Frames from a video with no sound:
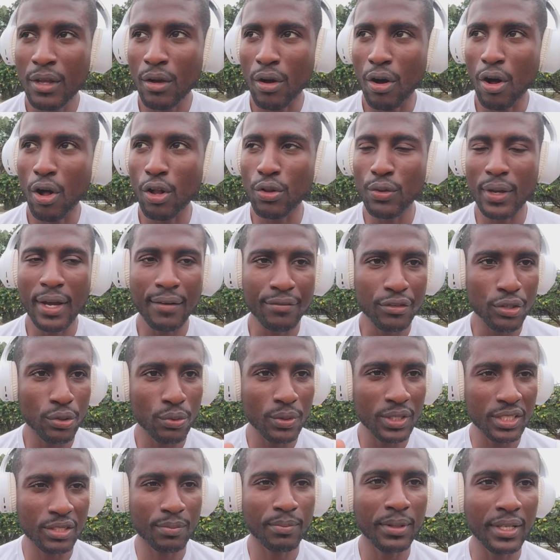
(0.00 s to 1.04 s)
All you have to do
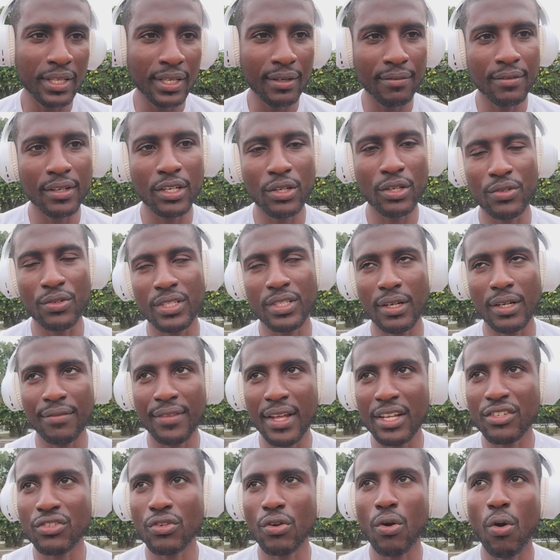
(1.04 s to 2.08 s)
is believe in yourself.
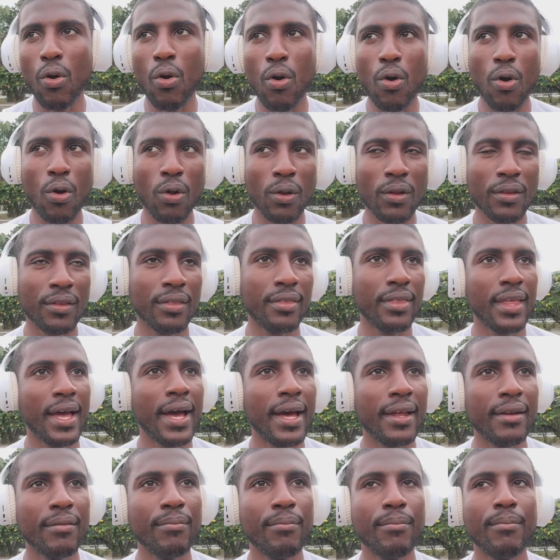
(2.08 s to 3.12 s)
That's all
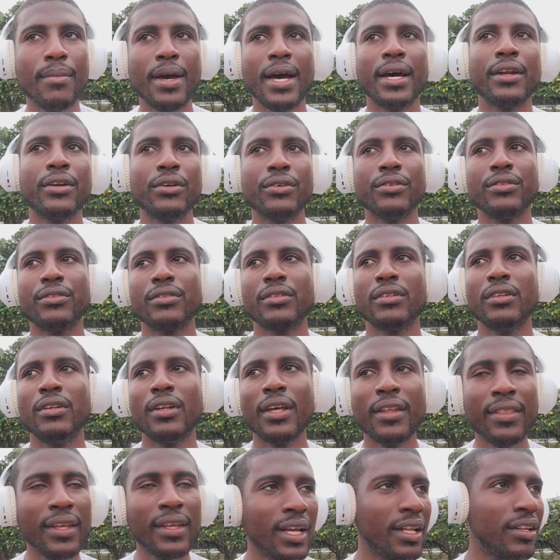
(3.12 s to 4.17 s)
that matters.
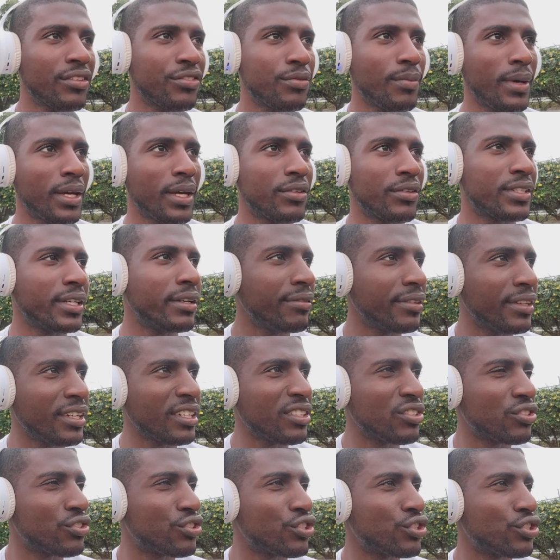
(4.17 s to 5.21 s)
Nothing else matters. Everything
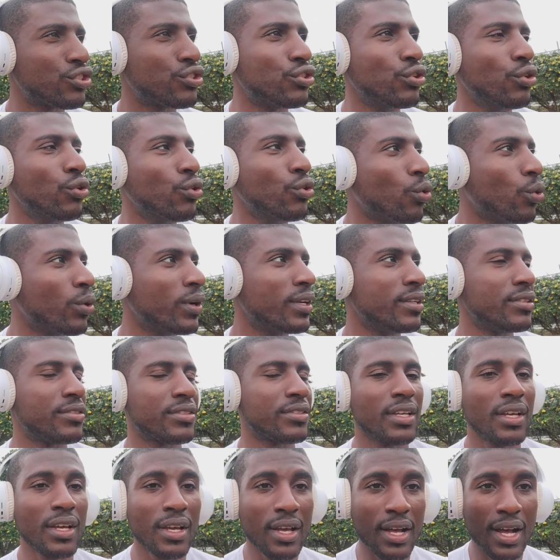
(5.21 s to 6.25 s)
is just noise.
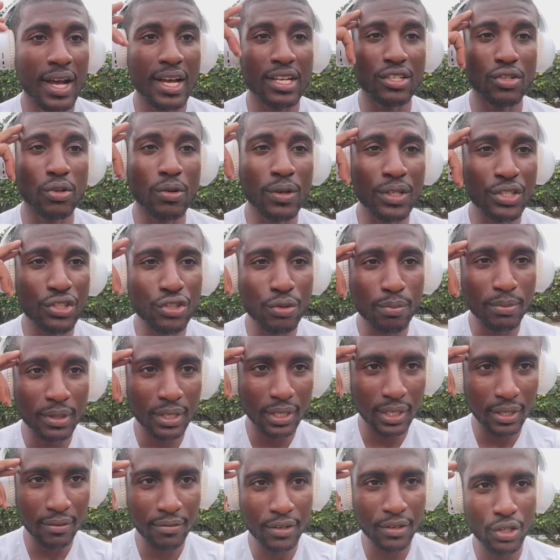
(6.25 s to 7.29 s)
As long as you
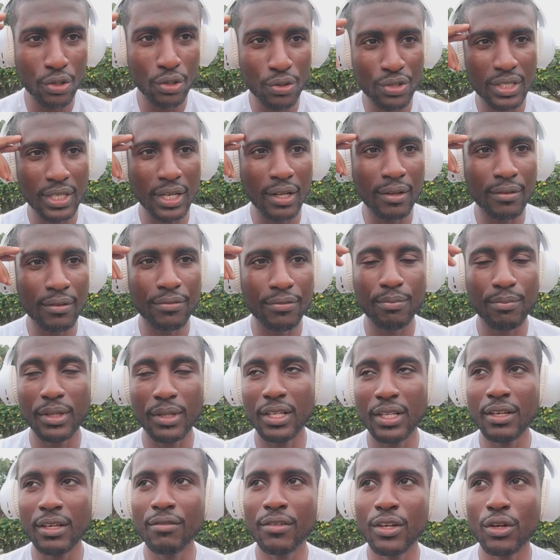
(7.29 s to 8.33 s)
believe in yourself,
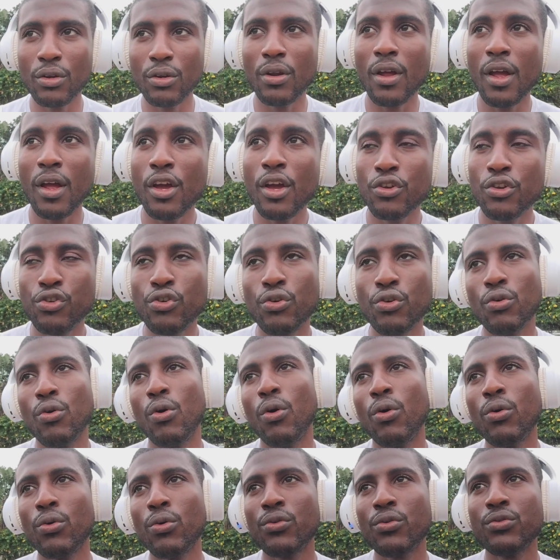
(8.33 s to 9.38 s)
believe in your
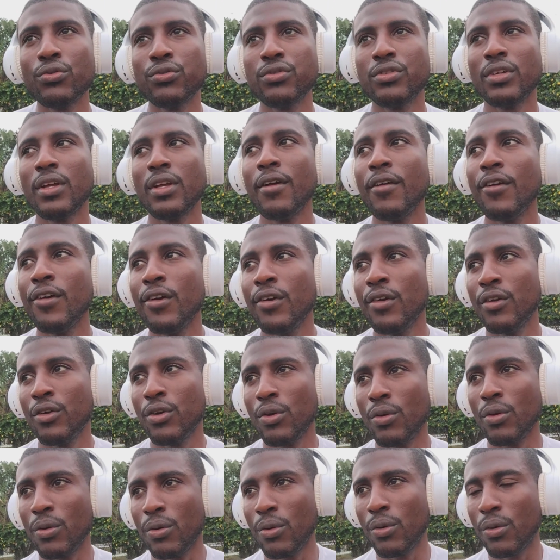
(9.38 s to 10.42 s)
goals,
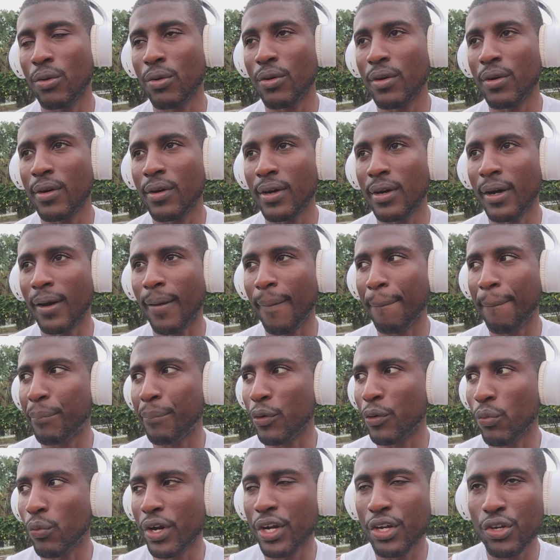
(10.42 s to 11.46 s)
your
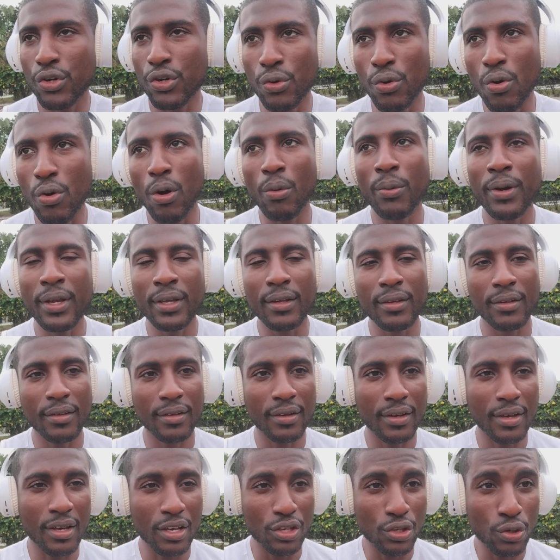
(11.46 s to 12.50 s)
where you're going,
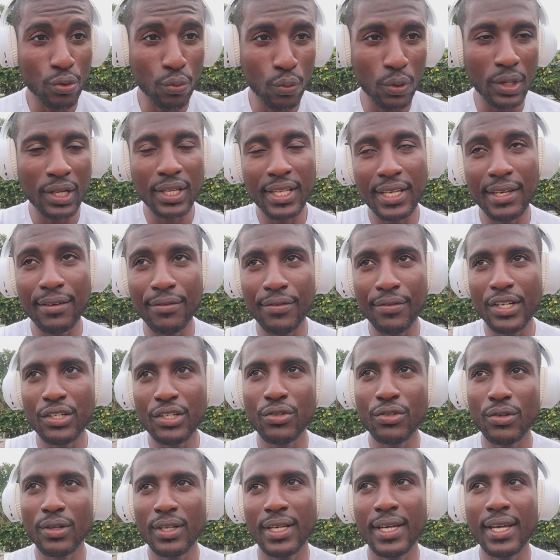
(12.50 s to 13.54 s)
you will
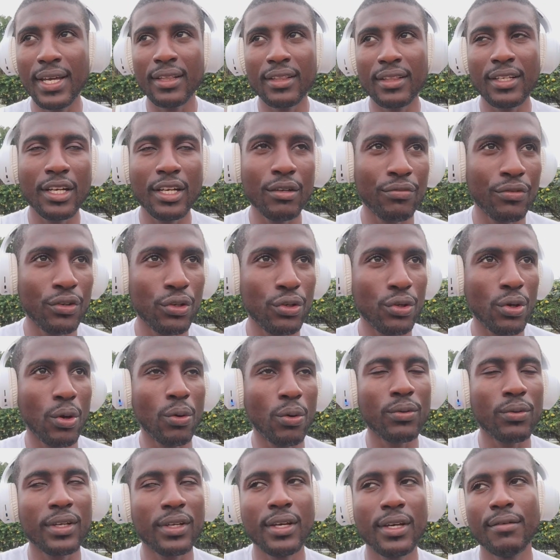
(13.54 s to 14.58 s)
eventually get there if you
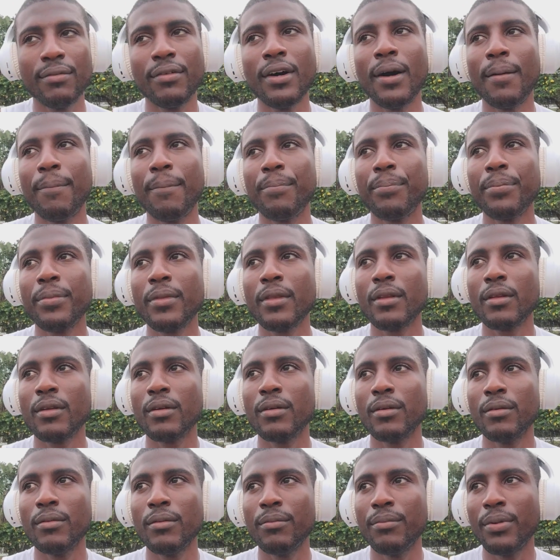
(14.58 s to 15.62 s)
don't give up.
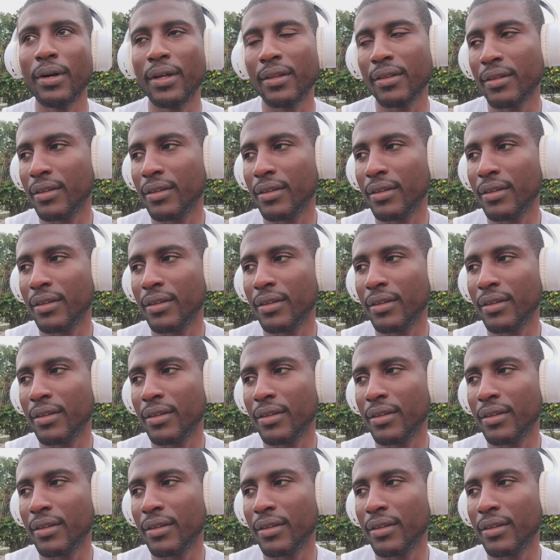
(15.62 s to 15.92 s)
But